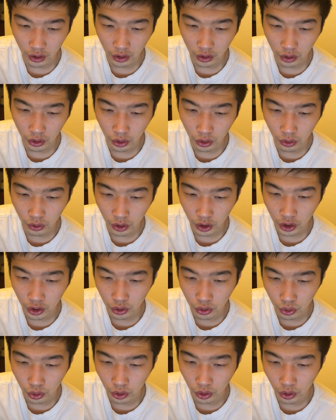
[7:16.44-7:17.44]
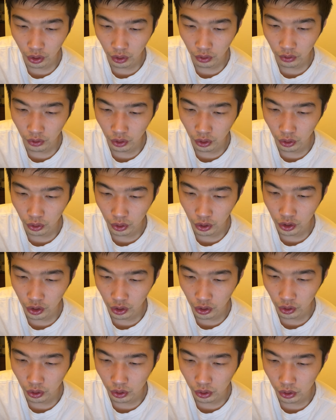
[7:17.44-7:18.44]
long history of
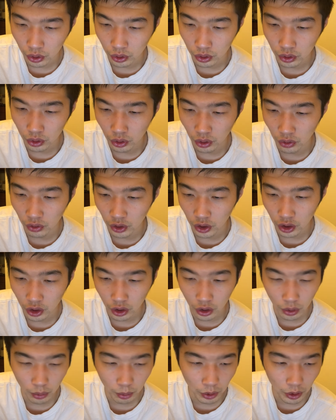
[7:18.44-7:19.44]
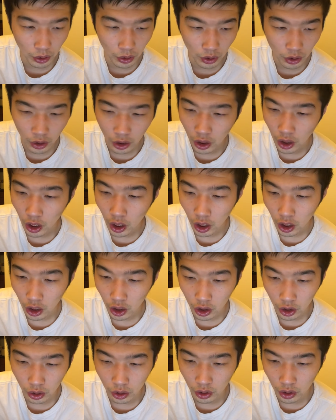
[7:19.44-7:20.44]
original growth, overcoming
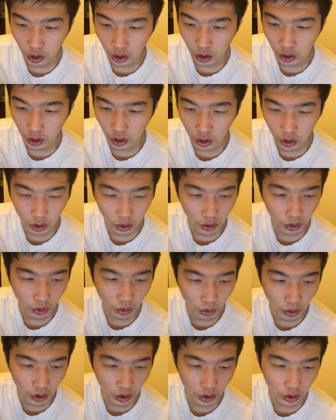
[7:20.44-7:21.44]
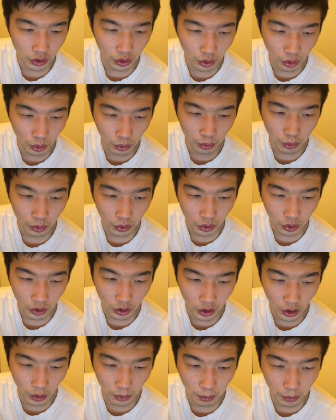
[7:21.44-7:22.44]
hurdles to
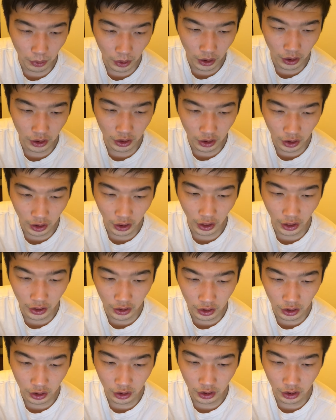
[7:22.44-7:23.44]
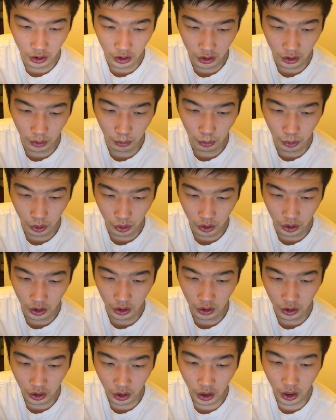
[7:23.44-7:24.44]
the place it has in the music
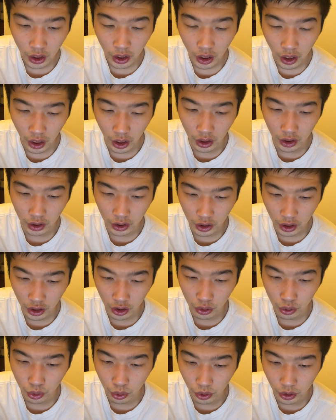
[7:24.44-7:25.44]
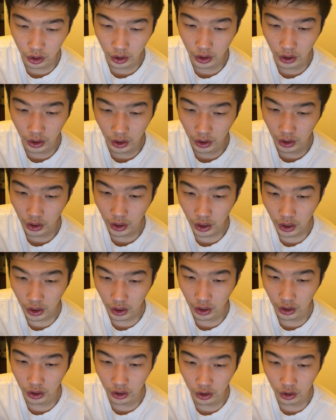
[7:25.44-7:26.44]
industry today.
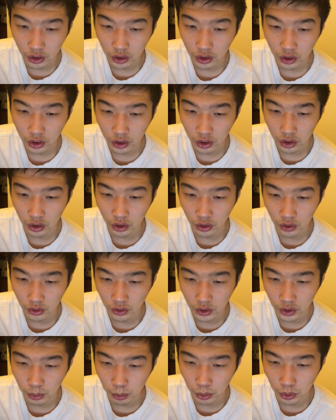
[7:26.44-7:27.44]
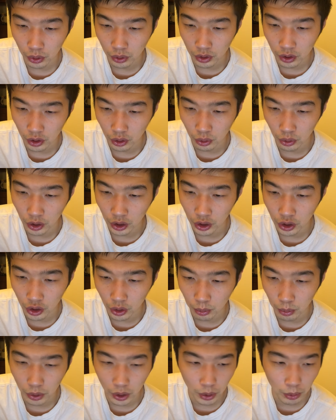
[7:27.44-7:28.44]
It serves both the
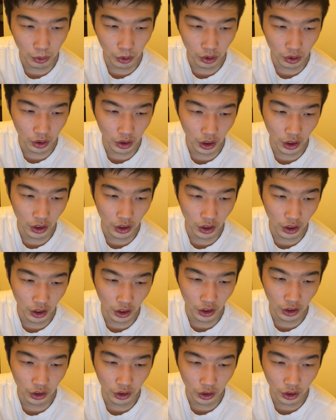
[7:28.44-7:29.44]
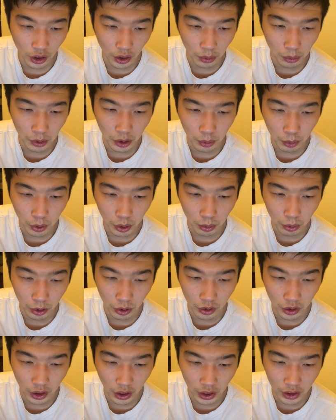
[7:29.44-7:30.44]
religion purpose and the entertainment
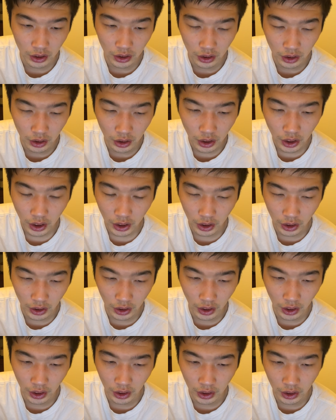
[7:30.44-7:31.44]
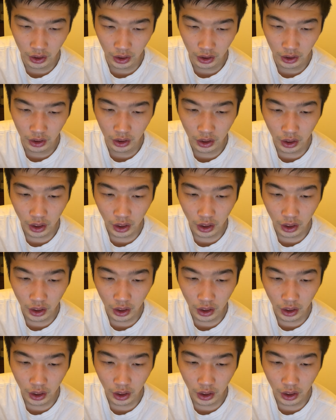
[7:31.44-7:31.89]
purpose as intended.